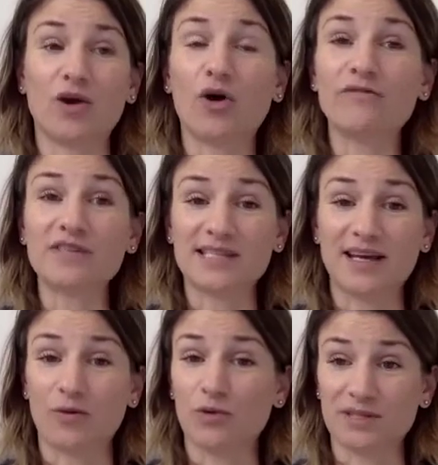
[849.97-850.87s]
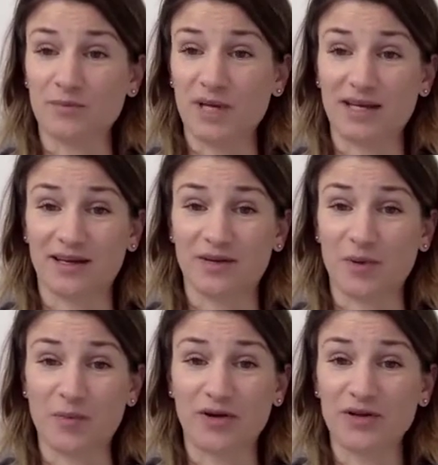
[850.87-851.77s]
obviously I wasn't picking at my
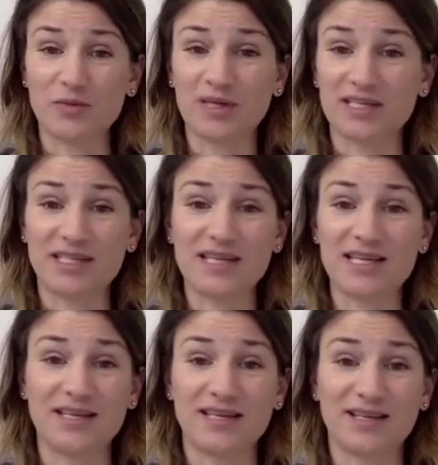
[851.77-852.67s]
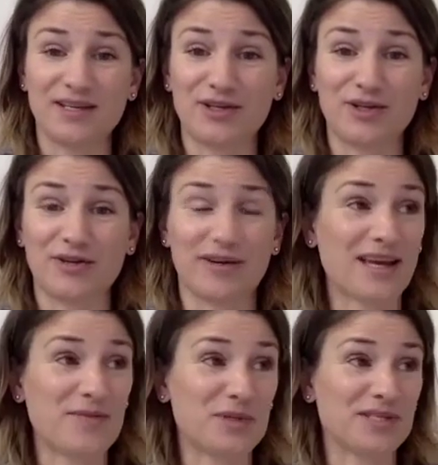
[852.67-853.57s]
partner because he, you know, I
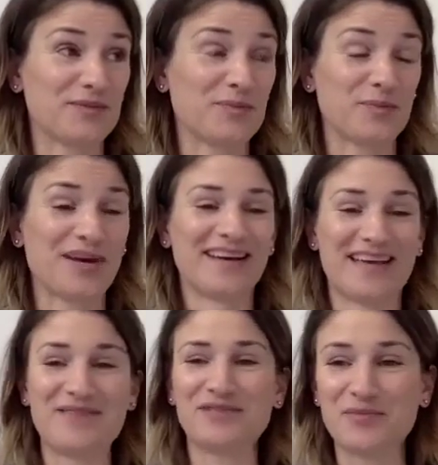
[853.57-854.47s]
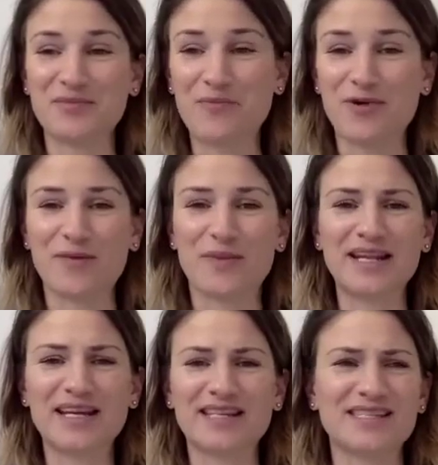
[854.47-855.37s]
came to bed wearing my
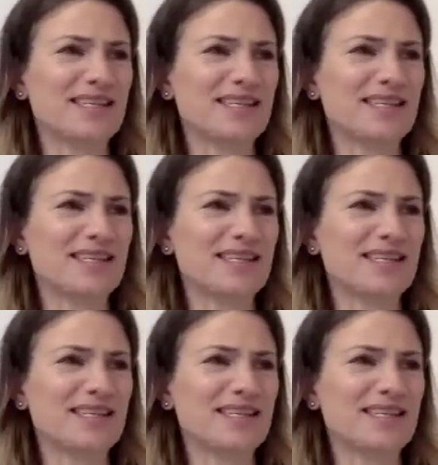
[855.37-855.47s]
knickers.